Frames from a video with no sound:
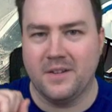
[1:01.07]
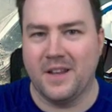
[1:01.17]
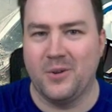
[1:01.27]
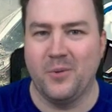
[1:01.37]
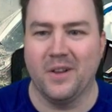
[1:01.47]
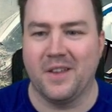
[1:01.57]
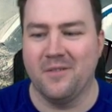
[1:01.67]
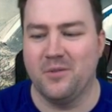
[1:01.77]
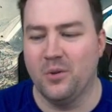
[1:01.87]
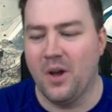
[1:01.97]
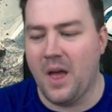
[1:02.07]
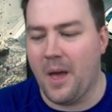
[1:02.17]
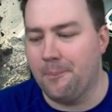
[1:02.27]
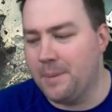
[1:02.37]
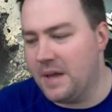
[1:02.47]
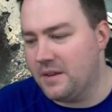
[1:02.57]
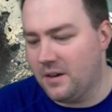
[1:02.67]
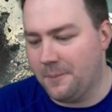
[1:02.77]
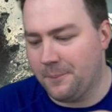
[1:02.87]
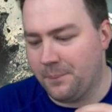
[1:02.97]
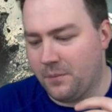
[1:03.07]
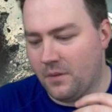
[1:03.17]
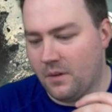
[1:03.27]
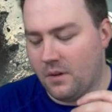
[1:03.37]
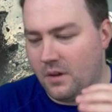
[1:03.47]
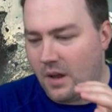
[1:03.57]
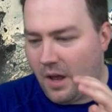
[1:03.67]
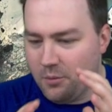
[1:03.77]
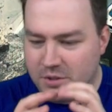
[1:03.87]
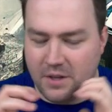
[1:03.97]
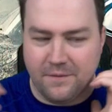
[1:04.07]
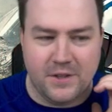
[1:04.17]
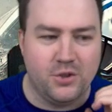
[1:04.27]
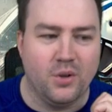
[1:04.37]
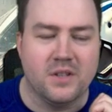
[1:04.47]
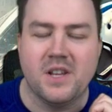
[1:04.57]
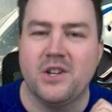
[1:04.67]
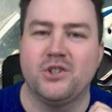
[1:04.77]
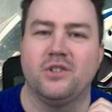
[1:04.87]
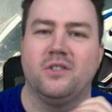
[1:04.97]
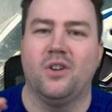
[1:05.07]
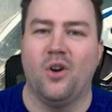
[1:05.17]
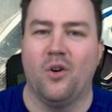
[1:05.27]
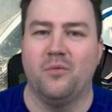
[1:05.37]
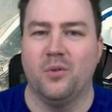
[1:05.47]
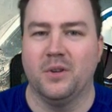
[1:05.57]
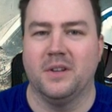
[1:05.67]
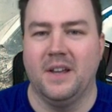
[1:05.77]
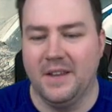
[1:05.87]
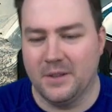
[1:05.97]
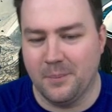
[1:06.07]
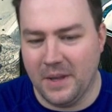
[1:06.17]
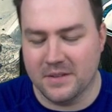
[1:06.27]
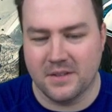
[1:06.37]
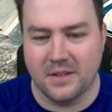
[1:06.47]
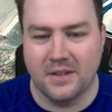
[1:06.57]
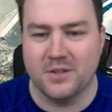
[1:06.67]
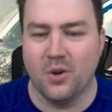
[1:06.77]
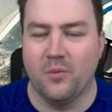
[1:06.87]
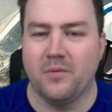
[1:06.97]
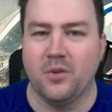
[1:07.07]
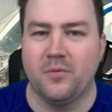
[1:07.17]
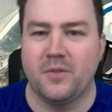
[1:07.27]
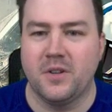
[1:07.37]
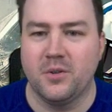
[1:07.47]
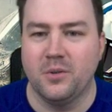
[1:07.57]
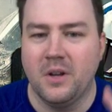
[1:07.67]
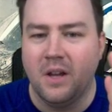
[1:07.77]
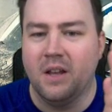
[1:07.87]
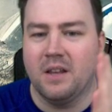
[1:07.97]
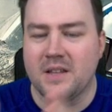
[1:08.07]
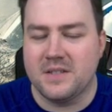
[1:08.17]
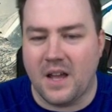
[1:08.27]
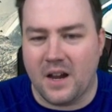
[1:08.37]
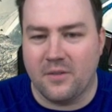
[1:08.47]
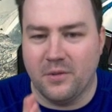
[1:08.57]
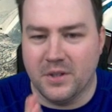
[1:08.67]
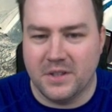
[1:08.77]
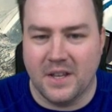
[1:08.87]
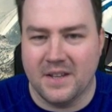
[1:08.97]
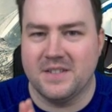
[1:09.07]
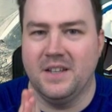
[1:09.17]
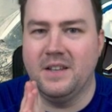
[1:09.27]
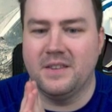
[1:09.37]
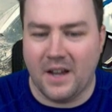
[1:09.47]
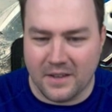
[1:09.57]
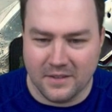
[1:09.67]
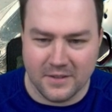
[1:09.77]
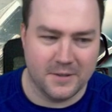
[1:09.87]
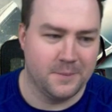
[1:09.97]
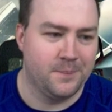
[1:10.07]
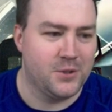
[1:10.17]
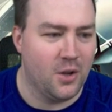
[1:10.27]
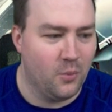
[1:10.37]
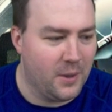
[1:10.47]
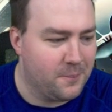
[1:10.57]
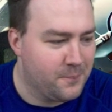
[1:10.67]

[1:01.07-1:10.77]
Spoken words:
that will give you better, I would say, visualization of what it means. So with no further ado, let's start with the Tennessee Titans, shall we?